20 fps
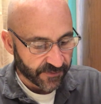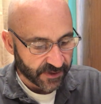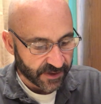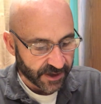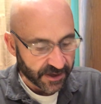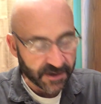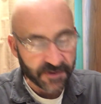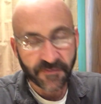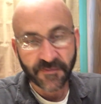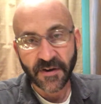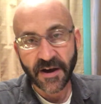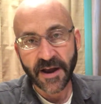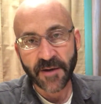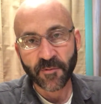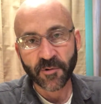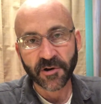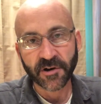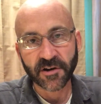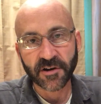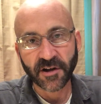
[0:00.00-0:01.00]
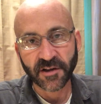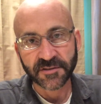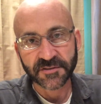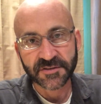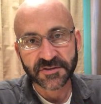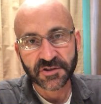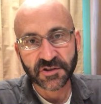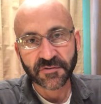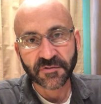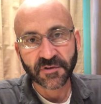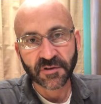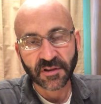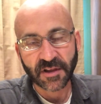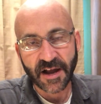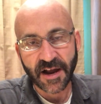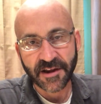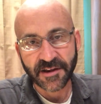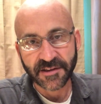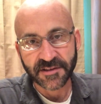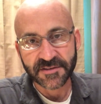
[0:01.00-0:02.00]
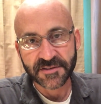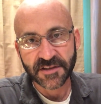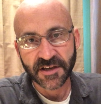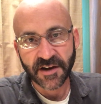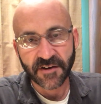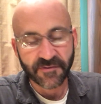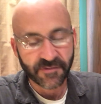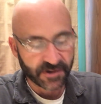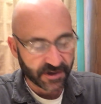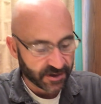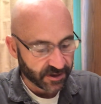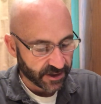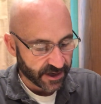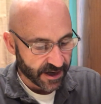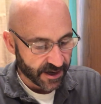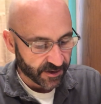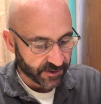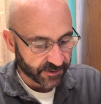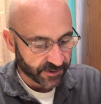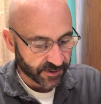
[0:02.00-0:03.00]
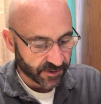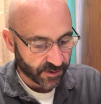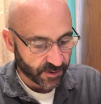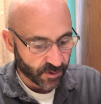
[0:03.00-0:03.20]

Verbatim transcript: tend to find what are called silver linings to every cloud,